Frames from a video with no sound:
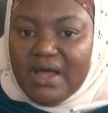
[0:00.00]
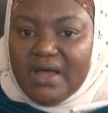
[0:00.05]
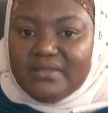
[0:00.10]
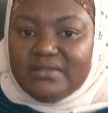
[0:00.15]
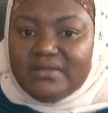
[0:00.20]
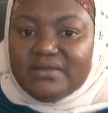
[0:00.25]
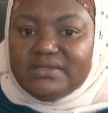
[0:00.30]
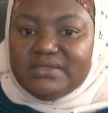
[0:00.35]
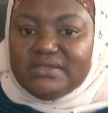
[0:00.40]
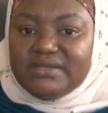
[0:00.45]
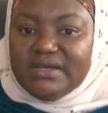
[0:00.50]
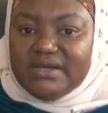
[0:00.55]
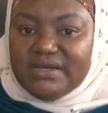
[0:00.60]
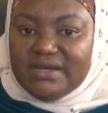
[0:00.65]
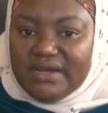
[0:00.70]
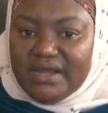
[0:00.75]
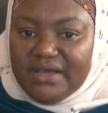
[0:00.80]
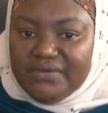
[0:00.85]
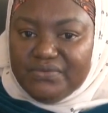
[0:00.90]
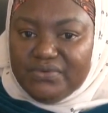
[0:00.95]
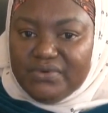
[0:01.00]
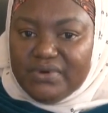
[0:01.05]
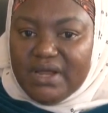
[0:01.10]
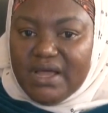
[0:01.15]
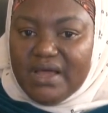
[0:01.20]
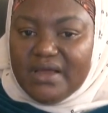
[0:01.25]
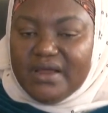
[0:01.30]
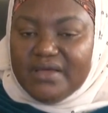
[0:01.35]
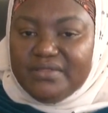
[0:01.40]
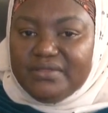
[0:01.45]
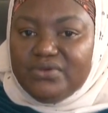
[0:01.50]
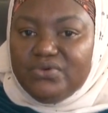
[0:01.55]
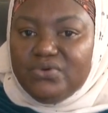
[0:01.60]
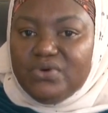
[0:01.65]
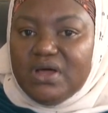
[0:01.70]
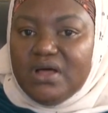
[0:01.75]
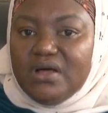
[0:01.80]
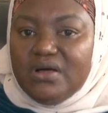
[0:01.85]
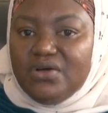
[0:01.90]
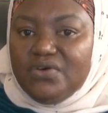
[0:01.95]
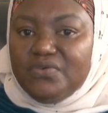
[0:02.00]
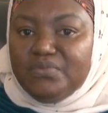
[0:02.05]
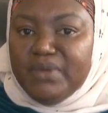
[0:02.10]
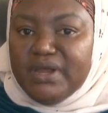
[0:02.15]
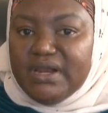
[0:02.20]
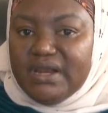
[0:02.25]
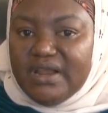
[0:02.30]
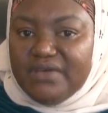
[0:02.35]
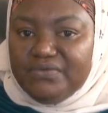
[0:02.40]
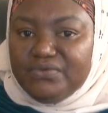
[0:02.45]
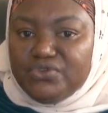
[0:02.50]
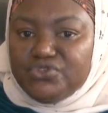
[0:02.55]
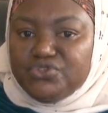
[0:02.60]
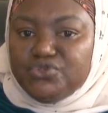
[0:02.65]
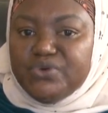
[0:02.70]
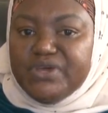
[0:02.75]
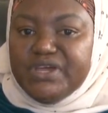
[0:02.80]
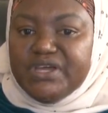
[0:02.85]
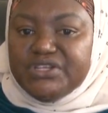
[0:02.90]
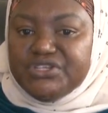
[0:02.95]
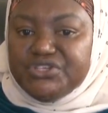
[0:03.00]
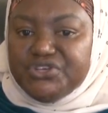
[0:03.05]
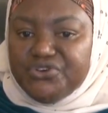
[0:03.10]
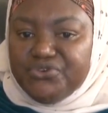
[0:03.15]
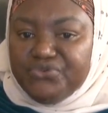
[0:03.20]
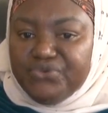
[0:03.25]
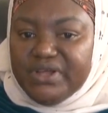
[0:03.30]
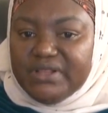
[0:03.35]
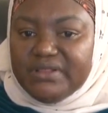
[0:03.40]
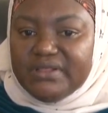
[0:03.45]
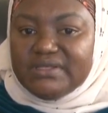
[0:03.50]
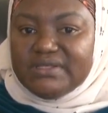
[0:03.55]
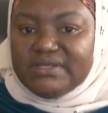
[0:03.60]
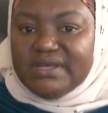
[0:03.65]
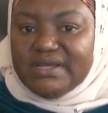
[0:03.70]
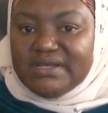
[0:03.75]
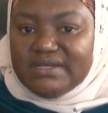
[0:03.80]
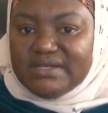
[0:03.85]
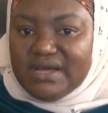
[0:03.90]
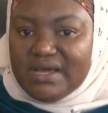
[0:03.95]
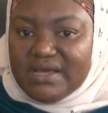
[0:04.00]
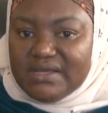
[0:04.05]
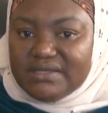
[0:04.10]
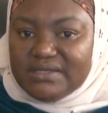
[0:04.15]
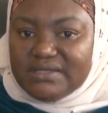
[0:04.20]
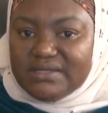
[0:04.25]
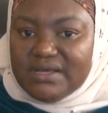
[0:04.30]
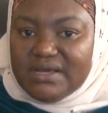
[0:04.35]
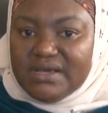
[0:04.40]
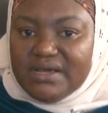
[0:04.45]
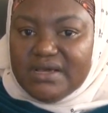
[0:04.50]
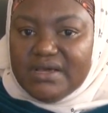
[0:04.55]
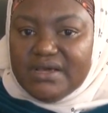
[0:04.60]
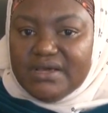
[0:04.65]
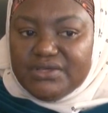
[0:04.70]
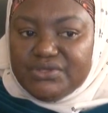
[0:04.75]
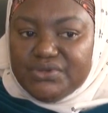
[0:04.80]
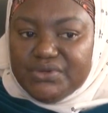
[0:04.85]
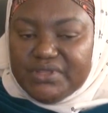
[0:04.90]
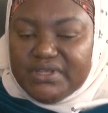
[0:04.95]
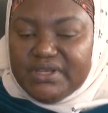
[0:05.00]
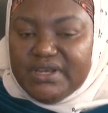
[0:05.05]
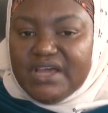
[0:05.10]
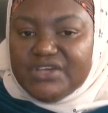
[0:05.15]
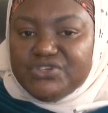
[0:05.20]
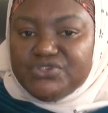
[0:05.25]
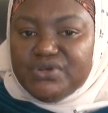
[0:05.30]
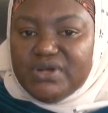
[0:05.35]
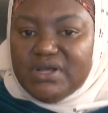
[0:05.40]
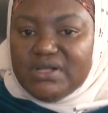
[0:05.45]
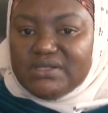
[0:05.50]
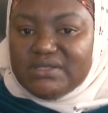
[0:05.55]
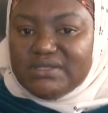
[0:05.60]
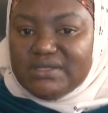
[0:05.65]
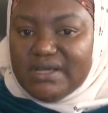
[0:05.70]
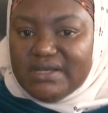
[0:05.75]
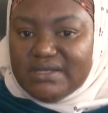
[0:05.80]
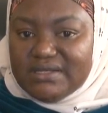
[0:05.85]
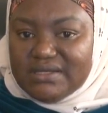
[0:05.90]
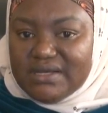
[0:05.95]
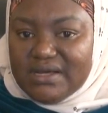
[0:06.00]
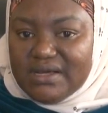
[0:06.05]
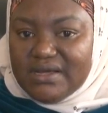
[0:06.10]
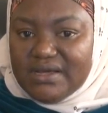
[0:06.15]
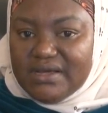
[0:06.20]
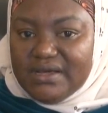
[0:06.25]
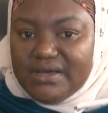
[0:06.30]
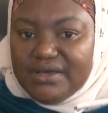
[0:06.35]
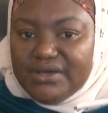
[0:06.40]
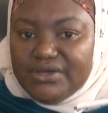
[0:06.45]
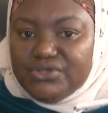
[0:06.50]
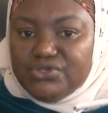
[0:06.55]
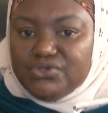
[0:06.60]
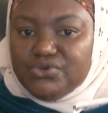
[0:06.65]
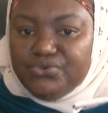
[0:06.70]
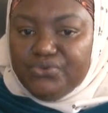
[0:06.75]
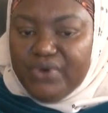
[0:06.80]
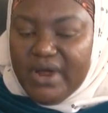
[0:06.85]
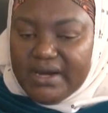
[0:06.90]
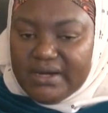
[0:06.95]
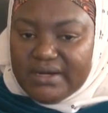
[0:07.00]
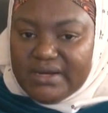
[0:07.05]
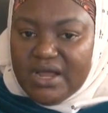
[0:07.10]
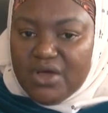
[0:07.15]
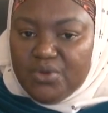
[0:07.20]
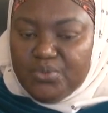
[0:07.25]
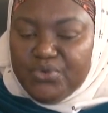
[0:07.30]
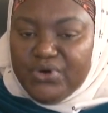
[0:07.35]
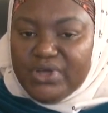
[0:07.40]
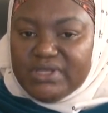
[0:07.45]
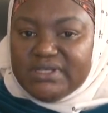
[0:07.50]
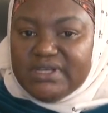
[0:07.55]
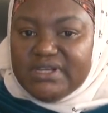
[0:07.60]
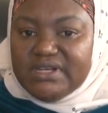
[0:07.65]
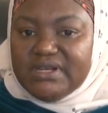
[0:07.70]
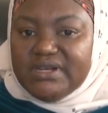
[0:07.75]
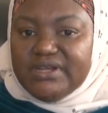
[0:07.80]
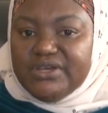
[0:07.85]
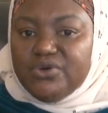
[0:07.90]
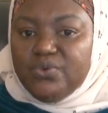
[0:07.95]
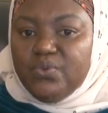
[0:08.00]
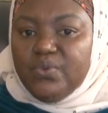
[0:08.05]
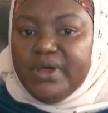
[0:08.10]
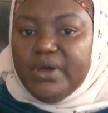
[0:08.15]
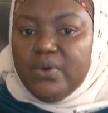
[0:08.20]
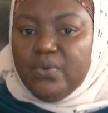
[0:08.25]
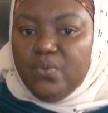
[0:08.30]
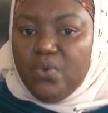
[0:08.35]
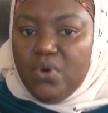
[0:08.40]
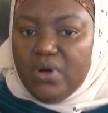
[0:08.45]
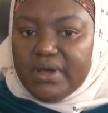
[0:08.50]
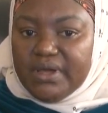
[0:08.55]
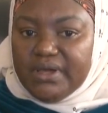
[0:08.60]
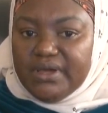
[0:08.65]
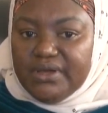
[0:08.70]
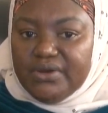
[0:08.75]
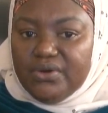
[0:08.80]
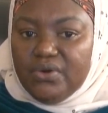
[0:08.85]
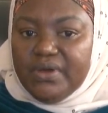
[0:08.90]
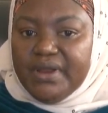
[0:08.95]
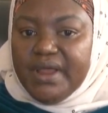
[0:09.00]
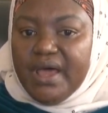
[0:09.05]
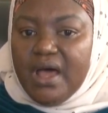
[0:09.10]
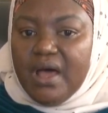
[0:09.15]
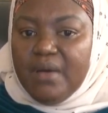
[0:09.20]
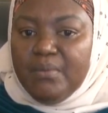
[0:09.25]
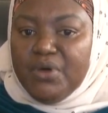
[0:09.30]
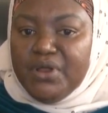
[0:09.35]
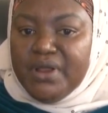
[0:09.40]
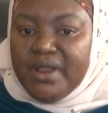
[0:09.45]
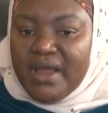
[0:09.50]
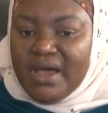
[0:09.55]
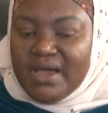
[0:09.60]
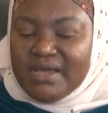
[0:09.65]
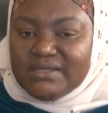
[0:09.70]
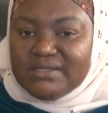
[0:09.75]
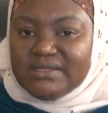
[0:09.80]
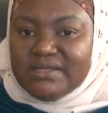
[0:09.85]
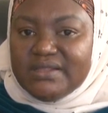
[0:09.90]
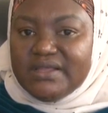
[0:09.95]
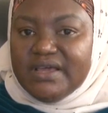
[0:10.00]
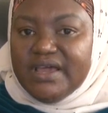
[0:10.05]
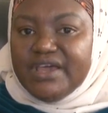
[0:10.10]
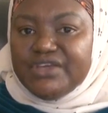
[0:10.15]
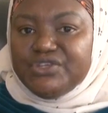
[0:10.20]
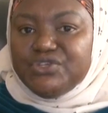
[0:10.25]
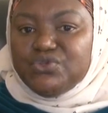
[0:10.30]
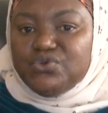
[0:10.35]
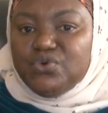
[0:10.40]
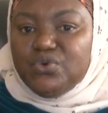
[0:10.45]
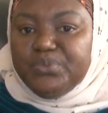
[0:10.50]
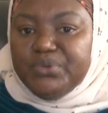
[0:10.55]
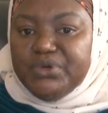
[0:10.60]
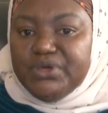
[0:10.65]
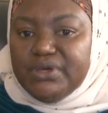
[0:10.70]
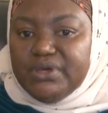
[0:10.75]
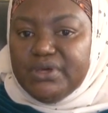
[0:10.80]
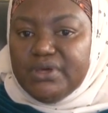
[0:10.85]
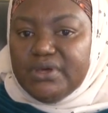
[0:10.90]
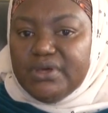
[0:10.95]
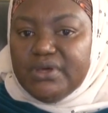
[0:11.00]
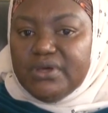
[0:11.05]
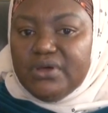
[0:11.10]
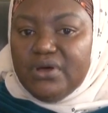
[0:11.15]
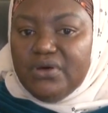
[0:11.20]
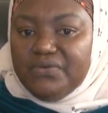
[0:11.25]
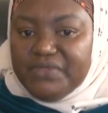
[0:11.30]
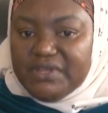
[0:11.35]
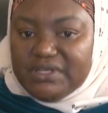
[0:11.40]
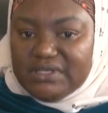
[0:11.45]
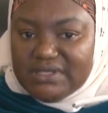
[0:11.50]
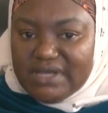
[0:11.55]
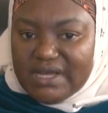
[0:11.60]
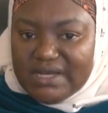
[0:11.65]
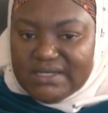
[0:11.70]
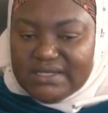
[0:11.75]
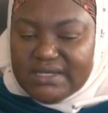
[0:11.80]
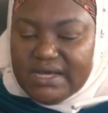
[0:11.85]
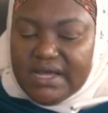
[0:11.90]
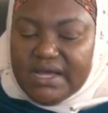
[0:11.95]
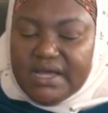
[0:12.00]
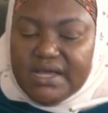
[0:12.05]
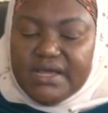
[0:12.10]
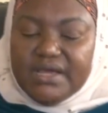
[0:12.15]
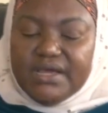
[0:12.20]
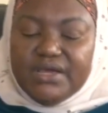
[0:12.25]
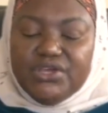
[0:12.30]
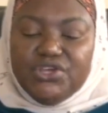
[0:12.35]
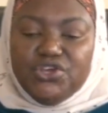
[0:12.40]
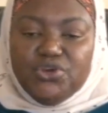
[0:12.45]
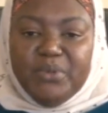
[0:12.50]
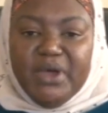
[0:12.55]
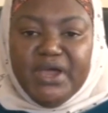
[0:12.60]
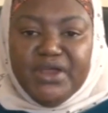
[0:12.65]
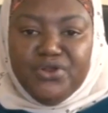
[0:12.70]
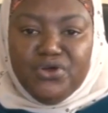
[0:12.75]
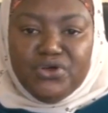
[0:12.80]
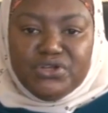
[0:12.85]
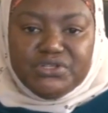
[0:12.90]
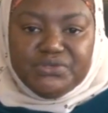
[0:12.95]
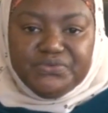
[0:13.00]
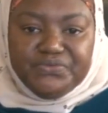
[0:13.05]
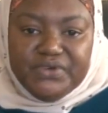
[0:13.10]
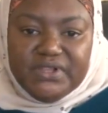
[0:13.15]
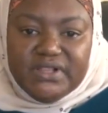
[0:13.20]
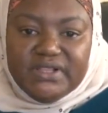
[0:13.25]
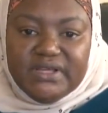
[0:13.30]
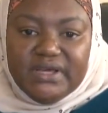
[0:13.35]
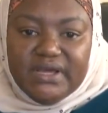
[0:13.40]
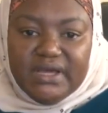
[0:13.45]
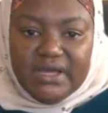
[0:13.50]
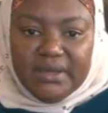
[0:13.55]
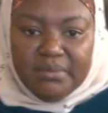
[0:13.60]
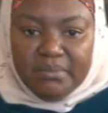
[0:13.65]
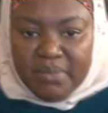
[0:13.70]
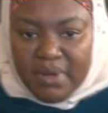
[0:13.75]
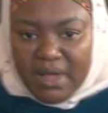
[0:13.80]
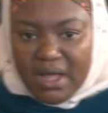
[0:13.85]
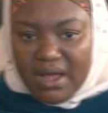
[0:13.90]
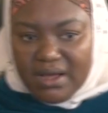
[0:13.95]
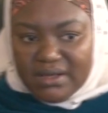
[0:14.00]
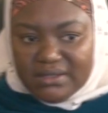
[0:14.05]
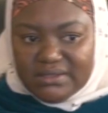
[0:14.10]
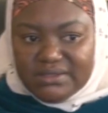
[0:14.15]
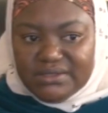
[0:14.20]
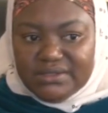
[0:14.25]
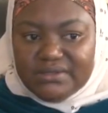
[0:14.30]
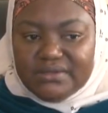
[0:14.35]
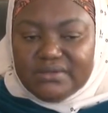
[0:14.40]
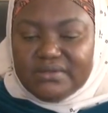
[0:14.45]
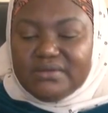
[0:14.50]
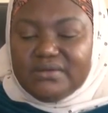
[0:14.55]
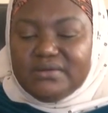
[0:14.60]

at the state level and at the local government level to integrate the centers to the national center. So right now, presently, we're working on harmonizing the SOP of the center. You might not feel the impact